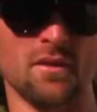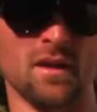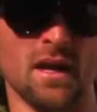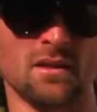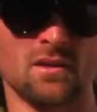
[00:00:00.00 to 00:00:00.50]
the
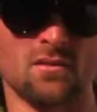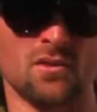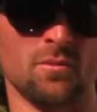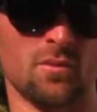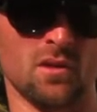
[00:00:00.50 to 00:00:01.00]
national
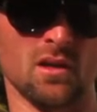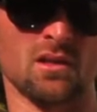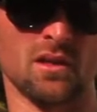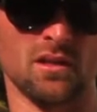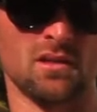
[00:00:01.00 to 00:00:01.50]

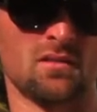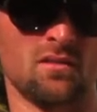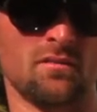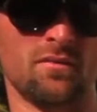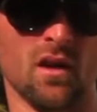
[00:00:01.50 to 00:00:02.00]
supercross, I just
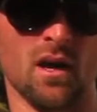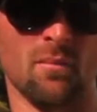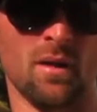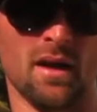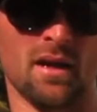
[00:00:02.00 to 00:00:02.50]
fly
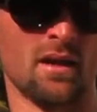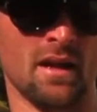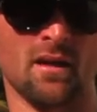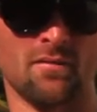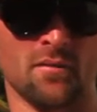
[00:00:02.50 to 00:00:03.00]
back in and
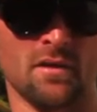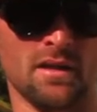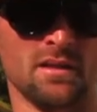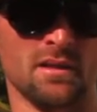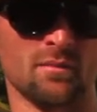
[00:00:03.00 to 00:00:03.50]
out for
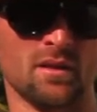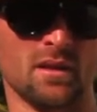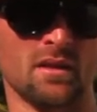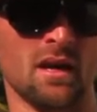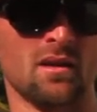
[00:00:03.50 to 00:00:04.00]
racing, but
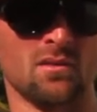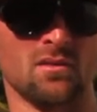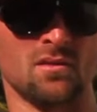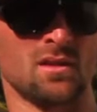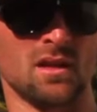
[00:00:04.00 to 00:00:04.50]
then the
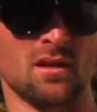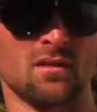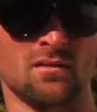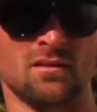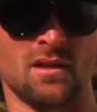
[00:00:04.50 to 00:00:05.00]
outdoors, I
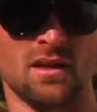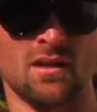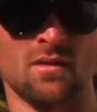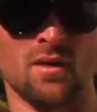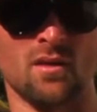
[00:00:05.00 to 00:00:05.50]
get
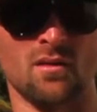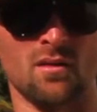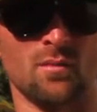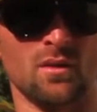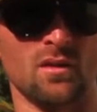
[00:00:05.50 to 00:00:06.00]
in the
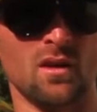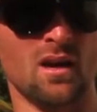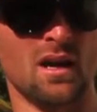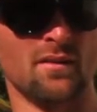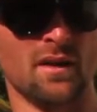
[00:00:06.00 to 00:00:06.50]
motorhome, and
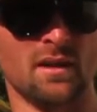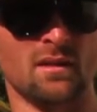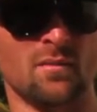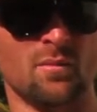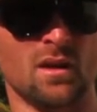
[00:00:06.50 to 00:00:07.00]
I've had
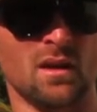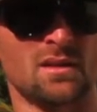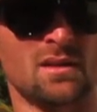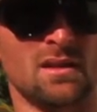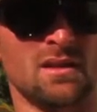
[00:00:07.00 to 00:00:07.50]
the bus
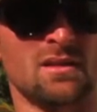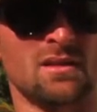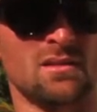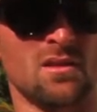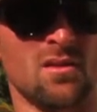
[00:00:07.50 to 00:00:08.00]

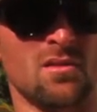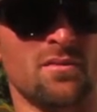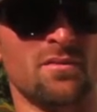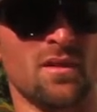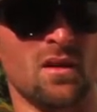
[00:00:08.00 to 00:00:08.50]
since
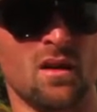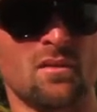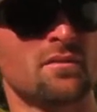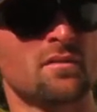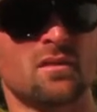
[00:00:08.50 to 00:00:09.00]

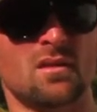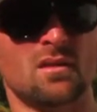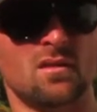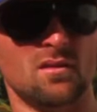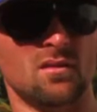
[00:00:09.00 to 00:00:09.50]
'05.
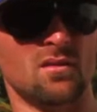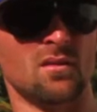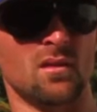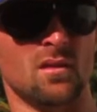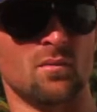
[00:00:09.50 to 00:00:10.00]

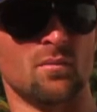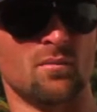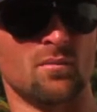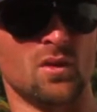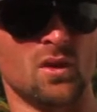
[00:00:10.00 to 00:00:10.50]

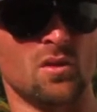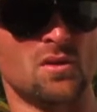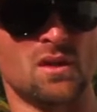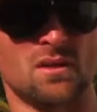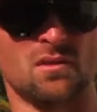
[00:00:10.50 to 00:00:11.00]
Really,
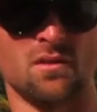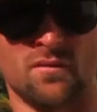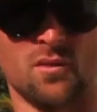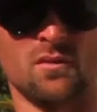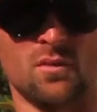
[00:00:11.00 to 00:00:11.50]
'06 is the
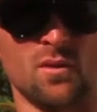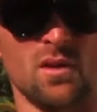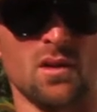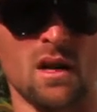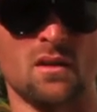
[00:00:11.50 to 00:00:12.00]
first full
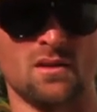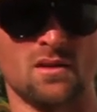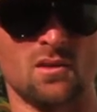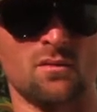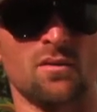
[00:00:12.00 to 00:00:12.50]
year. I had it
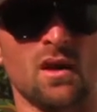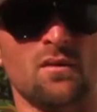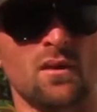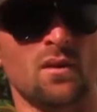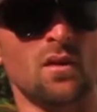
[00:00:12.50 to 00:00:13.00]
since
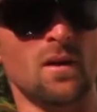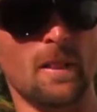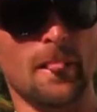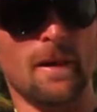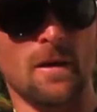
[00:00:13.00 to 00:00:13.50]
'05 though.
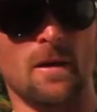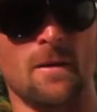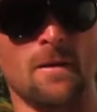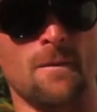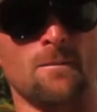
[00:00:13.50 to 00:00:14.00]

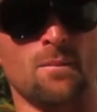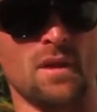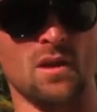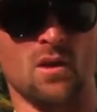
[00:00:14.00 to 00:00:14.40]
And